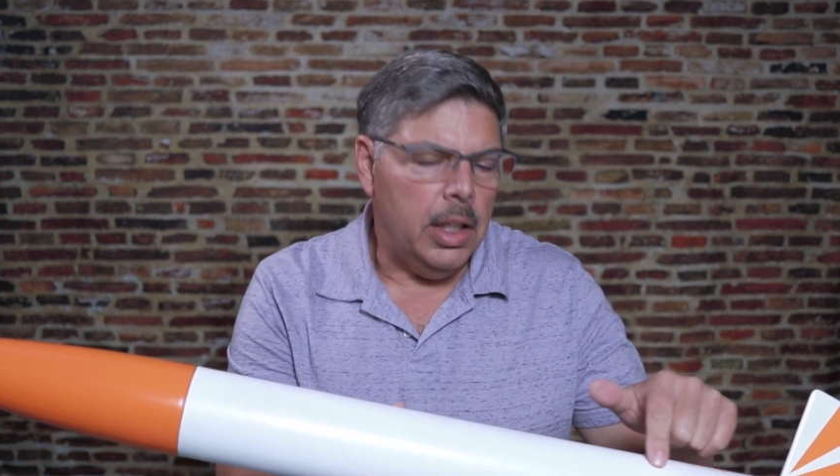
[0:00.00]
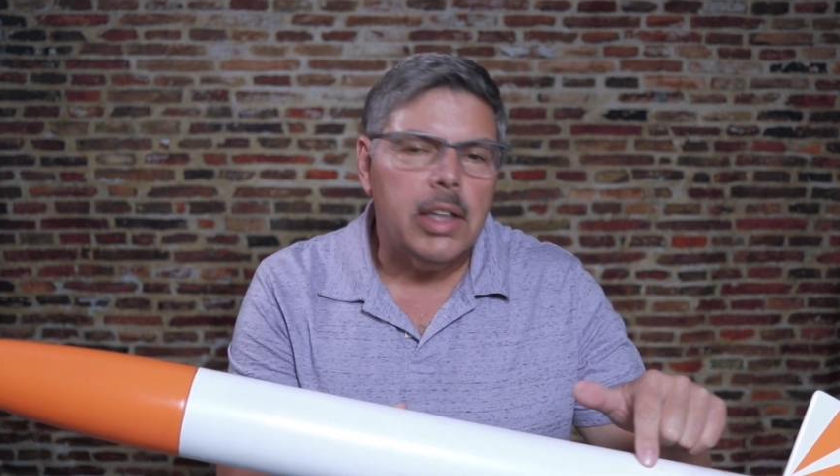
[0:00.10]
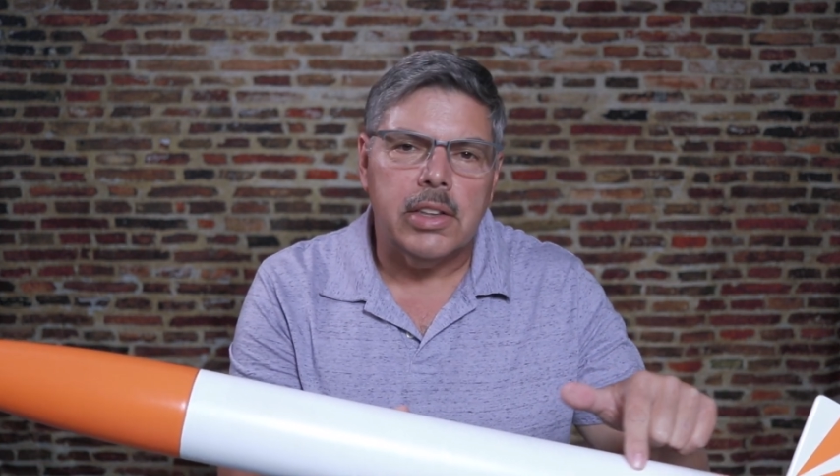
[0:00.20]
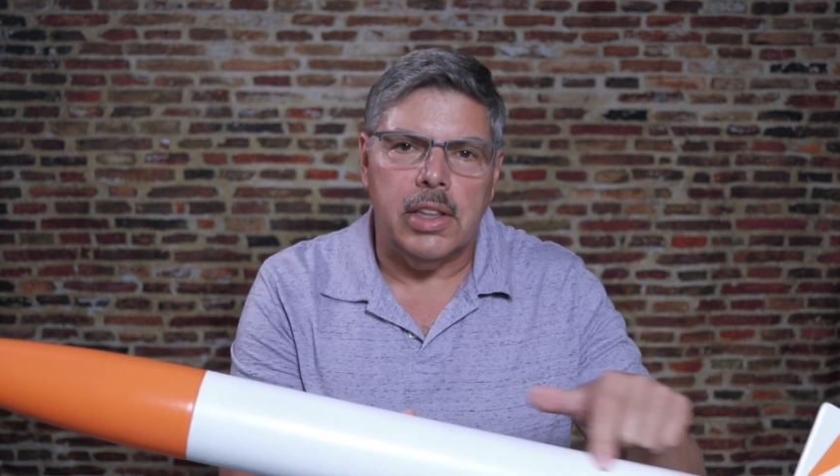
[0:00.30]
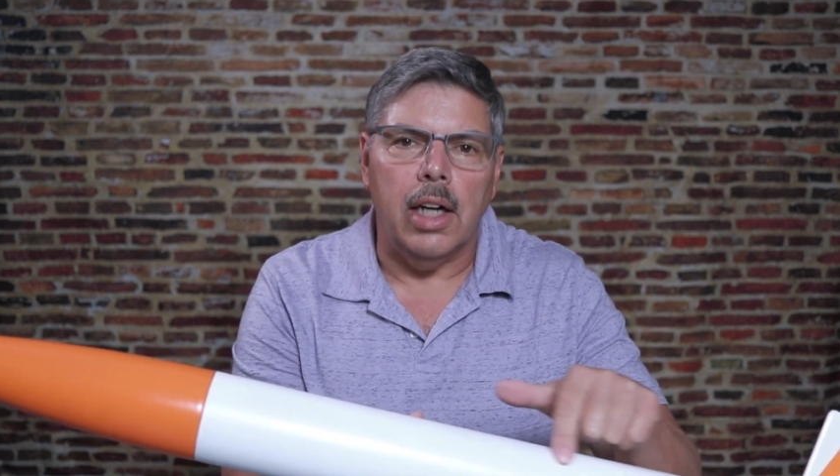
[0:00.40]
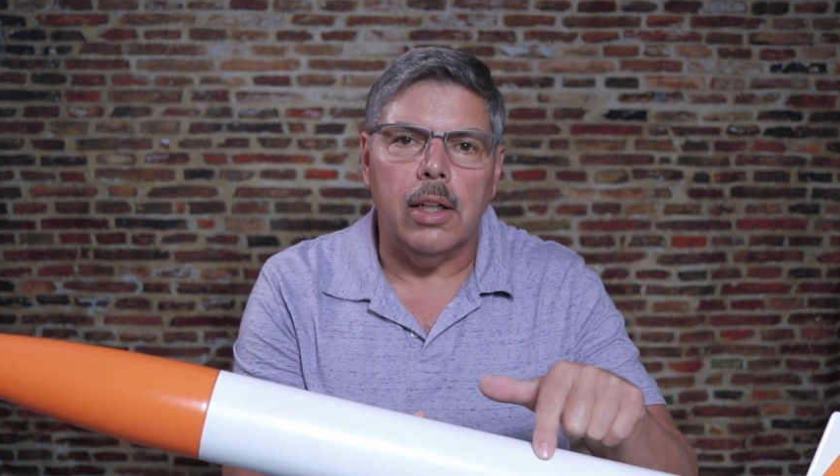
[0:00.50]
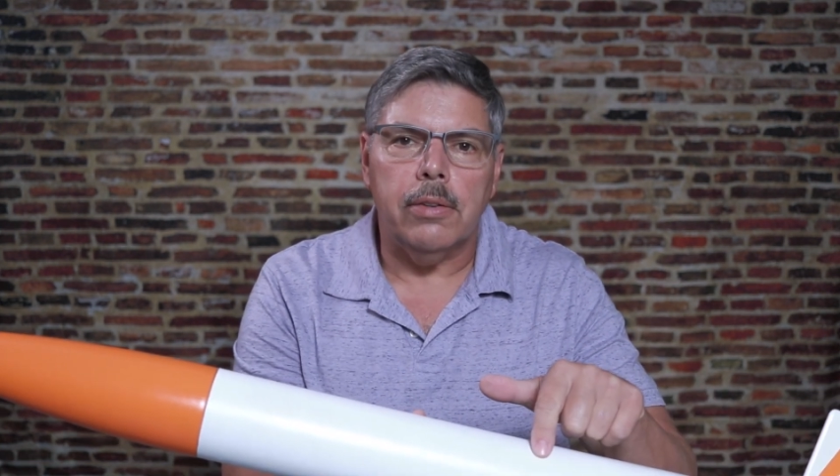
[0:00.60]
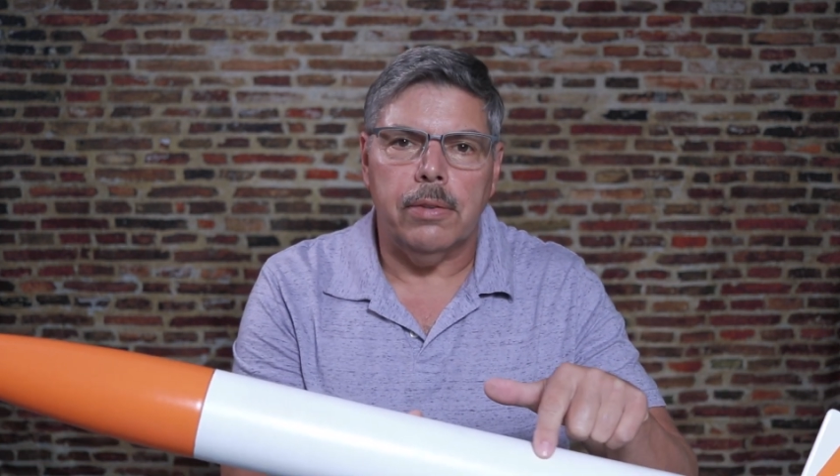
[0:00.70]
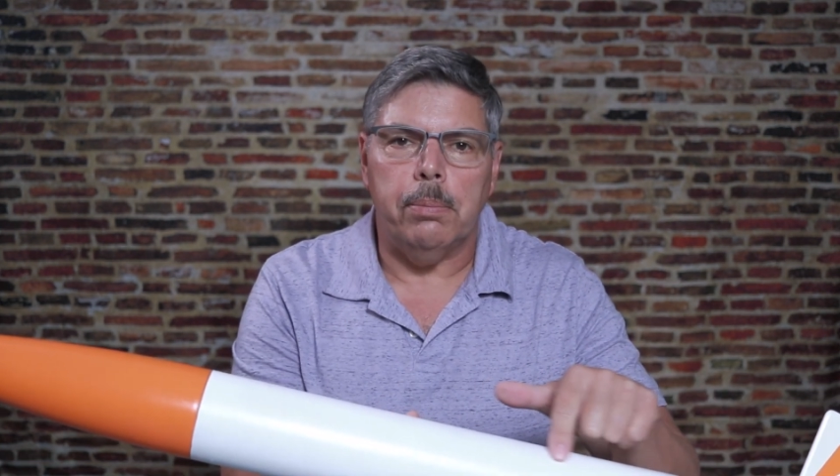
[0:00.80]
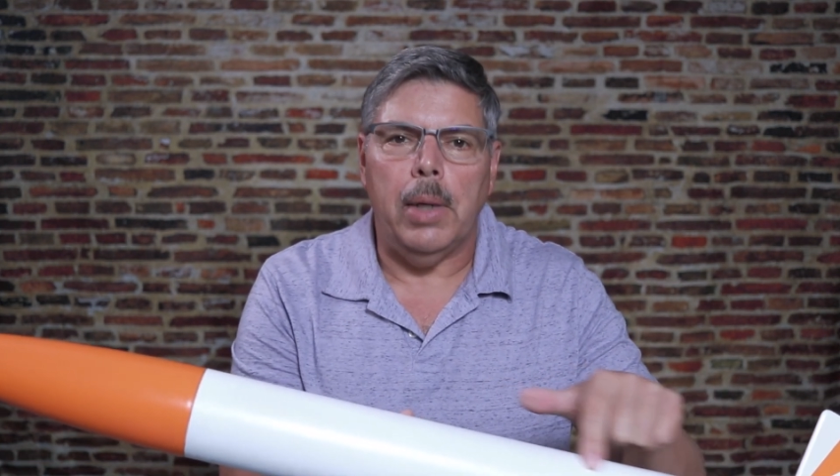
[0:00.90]
Excel
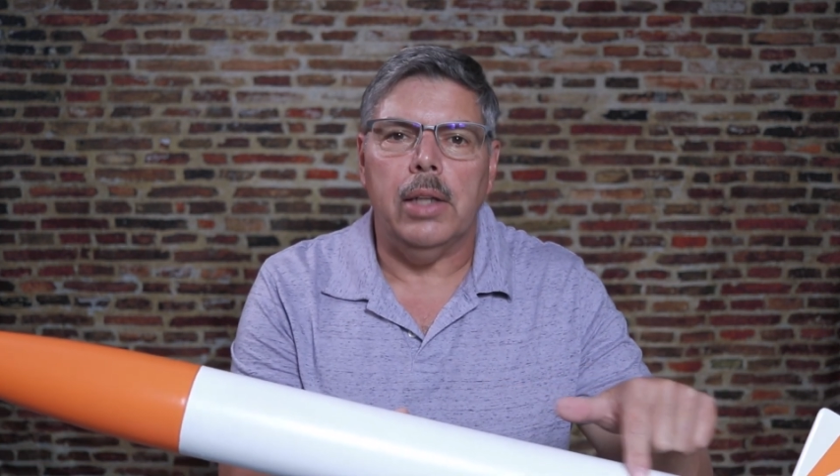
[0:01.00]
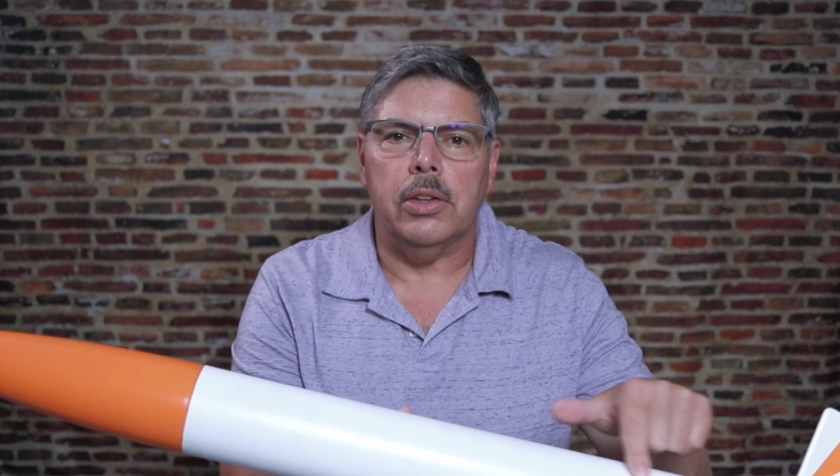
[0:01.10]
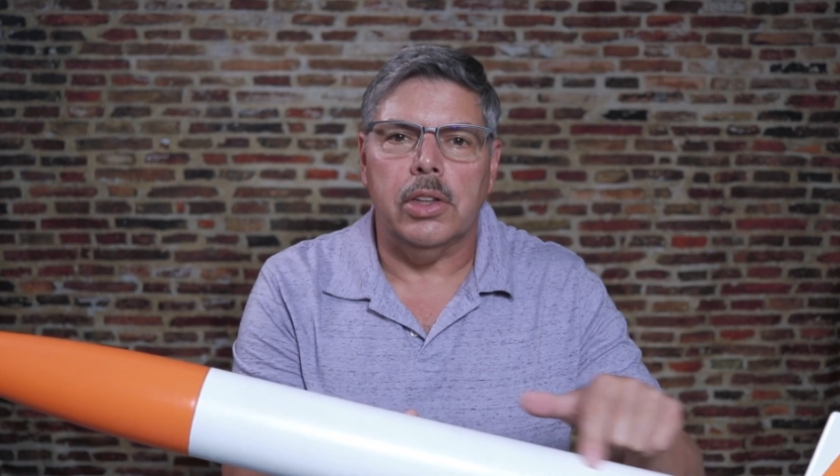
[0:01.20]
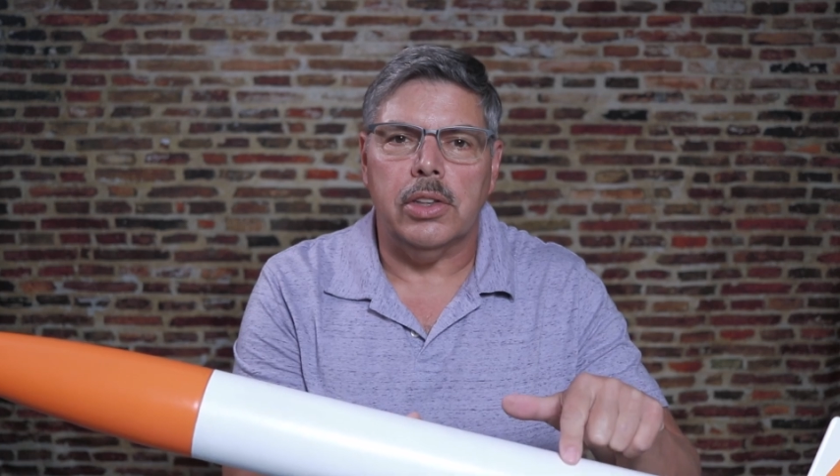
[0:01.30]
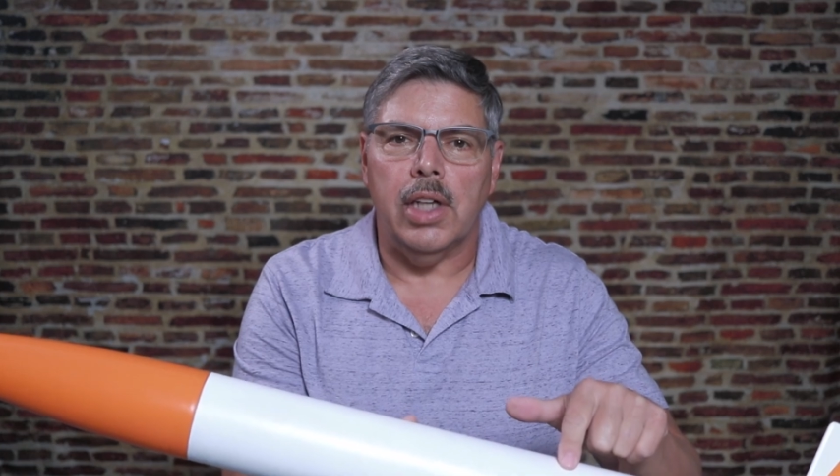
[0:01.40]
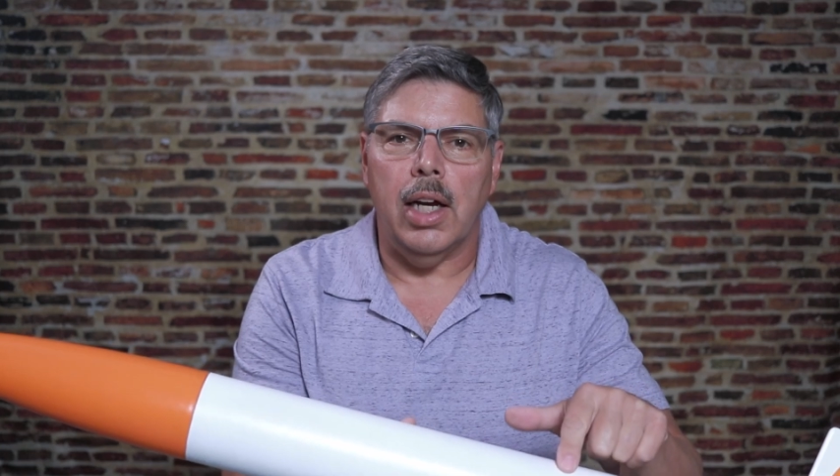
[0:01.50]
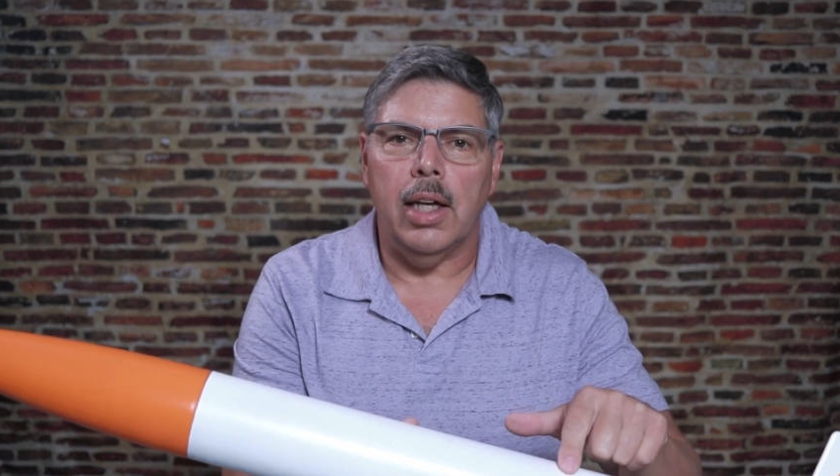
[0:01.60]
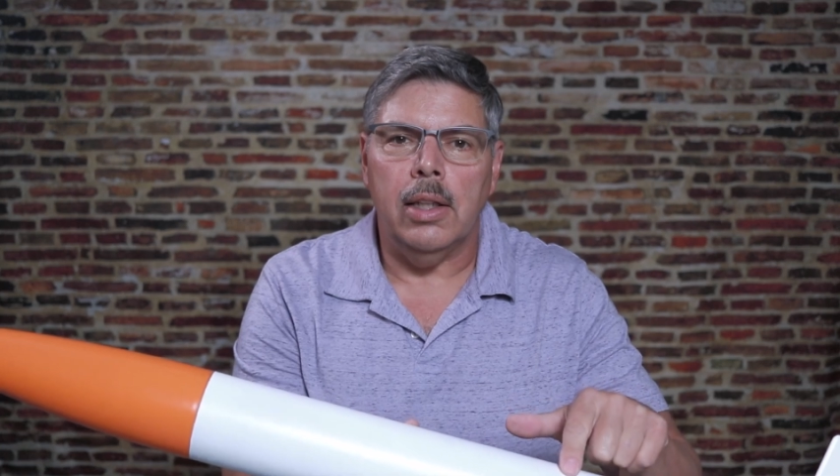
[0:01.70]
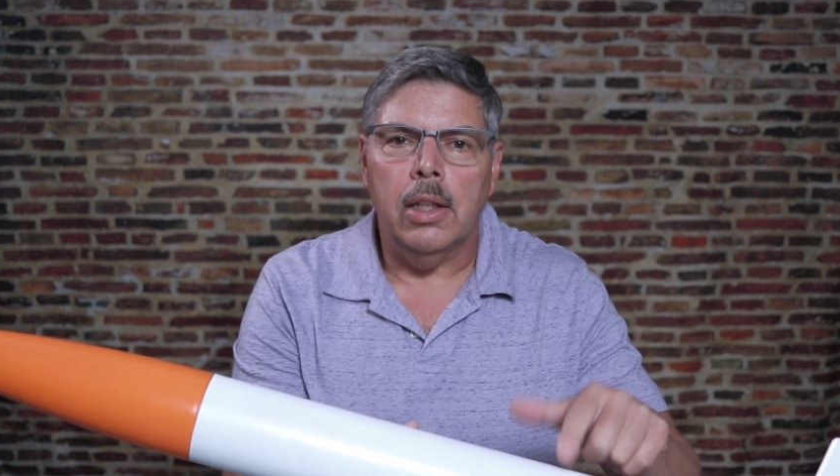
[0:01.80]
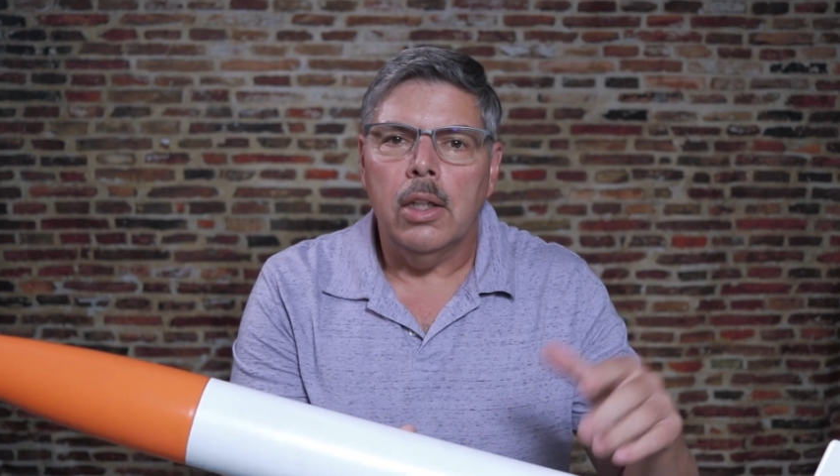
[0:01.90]
from Binder Design,